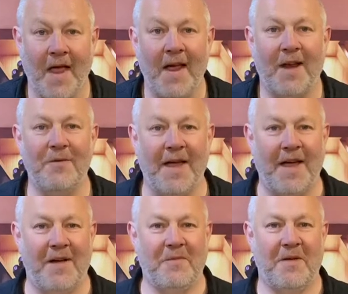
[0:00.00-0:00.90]
Hello
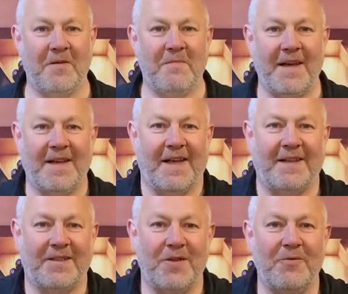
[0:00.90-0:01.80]
there and welcome back
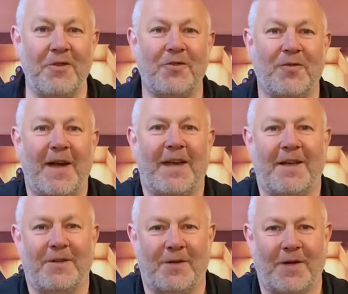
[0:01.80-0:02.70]
again to
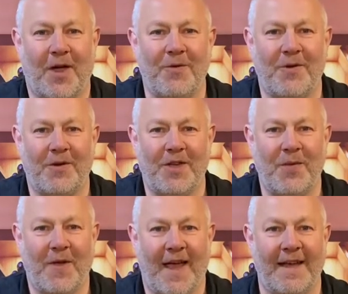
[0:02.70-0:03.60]

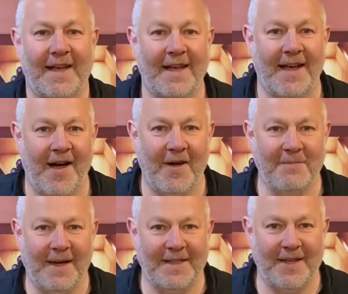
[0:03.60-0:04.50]
thedrinker.co.uk. I'm
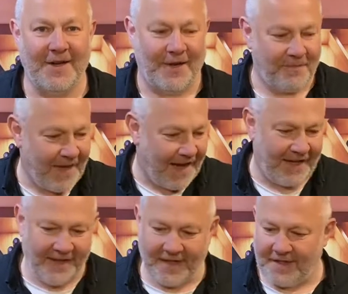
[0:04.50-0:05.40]
Pete Turner
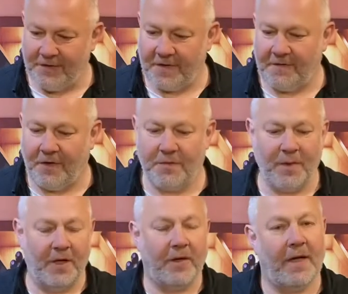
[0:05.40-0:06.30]
and in this series of films
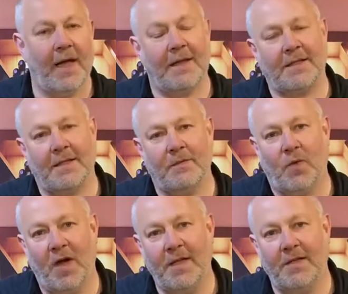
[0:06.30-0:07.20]
we're looking at
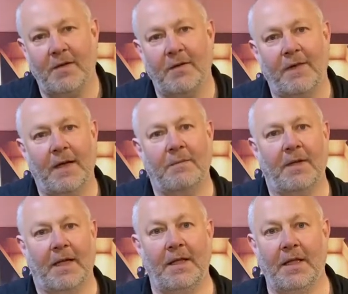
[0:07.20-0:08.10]
wines that are
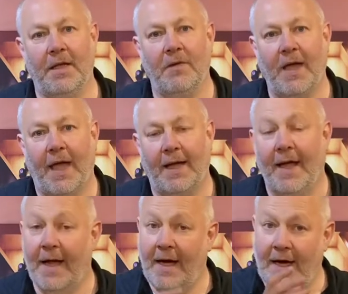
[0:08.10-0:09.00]
available in the UK
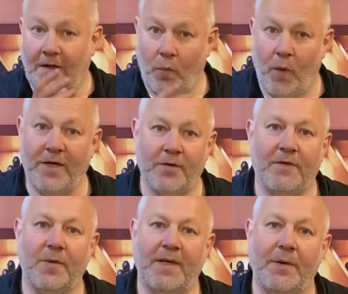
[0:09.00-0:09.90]
in the winter of
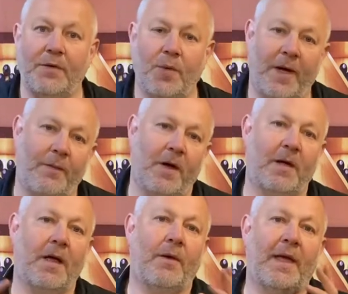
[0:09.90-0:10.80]

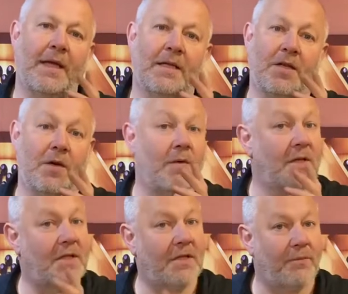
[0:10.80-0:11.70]
2021 going into the
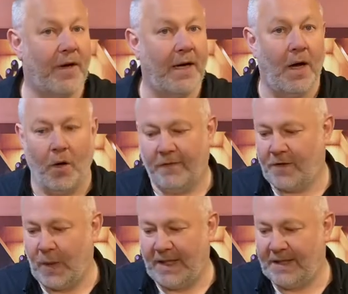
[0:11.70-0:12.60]
spring of
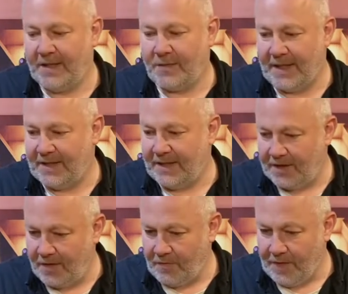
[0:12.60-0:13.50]

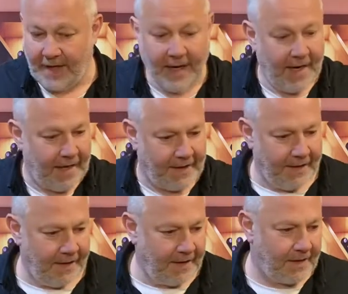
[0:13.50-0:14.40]
2022. And
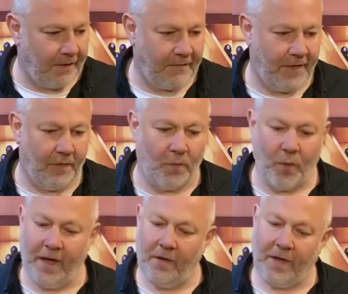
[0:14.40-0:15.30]
in this little film
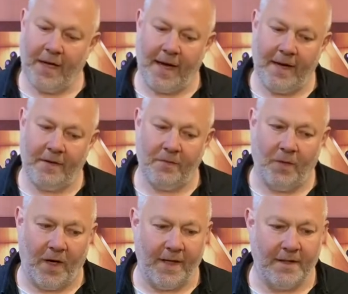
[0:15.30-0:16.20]
we're looking at the
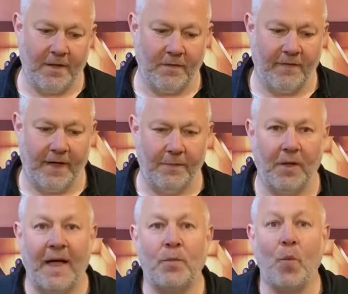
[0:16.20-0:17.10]
wines that are
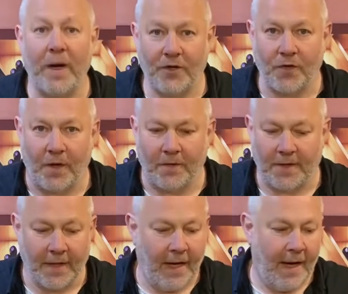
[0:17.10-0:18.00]
available at Waitrose.